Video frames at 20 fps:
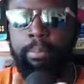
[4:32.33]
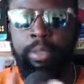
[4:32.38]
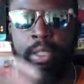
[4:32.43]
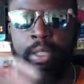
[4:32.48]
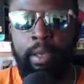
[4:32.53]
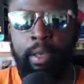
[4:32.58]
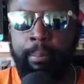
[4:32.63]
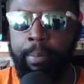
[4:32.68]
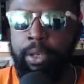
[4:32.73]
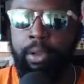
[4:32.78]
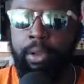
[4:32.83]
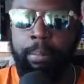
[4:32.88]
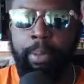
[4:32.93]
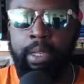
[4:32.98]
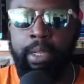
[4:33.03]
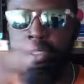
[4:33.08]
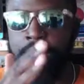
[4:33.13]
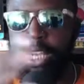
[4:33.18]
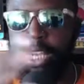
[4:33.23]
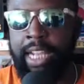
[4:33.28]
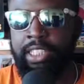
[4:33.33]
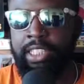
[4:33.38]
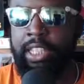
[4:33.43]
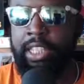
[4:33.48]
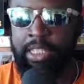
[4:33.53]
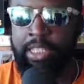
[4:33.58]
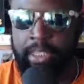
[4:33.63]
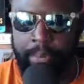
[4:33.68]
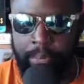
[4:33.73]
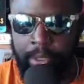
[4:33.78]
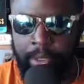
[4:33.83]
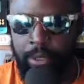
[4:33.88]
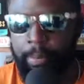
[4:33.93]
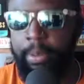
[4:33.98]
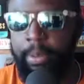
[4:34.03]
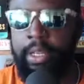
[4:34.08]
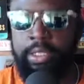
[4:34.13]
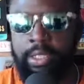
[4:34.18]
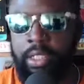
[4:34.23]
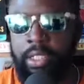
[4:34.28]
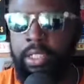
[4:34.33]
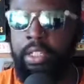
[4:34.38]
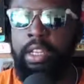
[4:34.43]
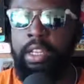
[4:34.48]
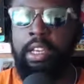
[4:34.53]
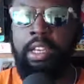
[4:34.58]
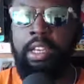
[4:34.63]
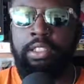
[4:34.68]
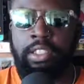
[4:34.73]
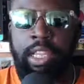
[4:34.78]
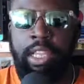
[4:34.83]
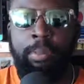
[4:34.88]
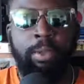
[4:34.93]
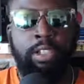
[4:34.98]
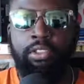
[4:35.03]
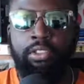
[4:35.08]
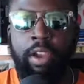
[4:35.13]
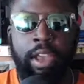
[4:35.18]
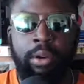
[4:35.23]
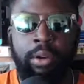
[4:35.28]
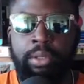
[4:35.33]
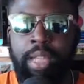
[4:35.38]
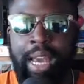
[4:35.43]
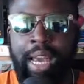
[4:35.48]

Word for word: the middle person, acting as the middle person. Same with Grailed.